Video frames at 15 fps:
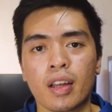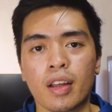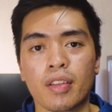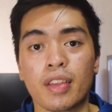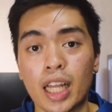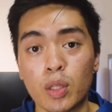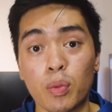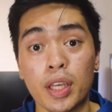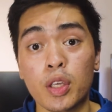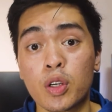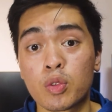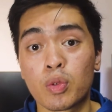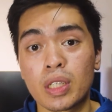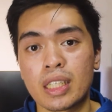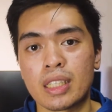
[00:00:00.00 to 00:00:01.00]
That way you
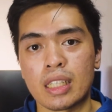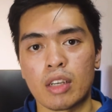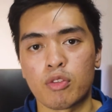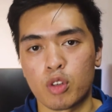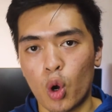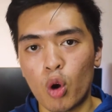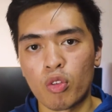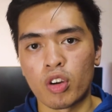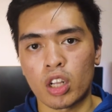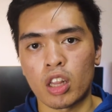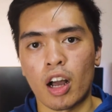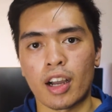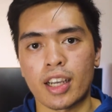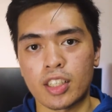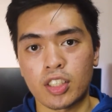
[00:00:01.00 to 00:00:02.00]
can really see if your
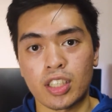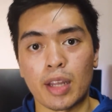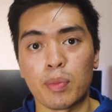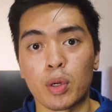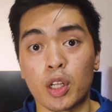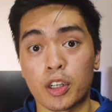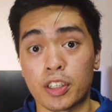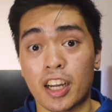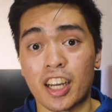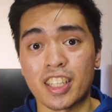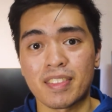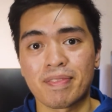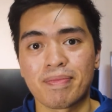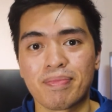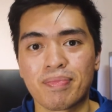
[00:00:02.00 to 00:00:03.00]
overclock is stable or not.
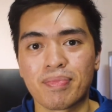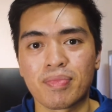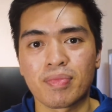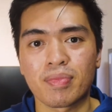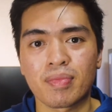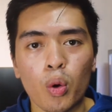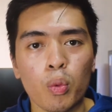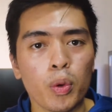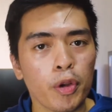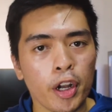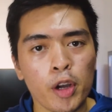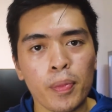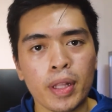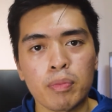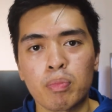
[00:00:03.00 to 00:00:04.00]
So we
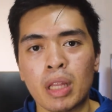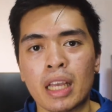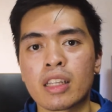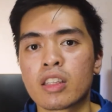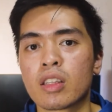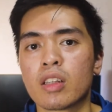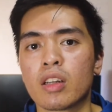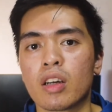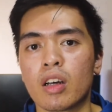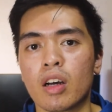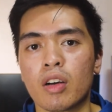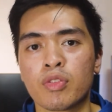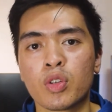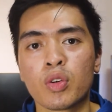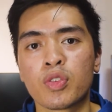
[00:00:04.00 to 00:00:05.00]
recommend playing
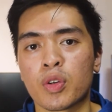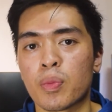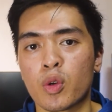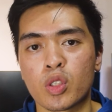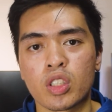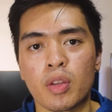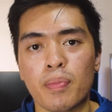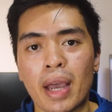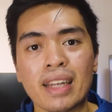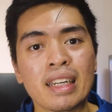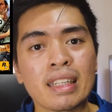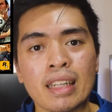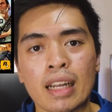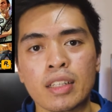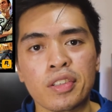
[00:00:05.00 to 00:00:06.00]
a few of your most
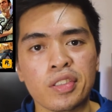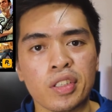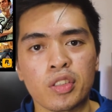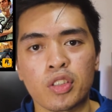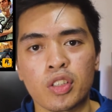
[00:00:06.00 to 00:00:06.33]
demanding titles in your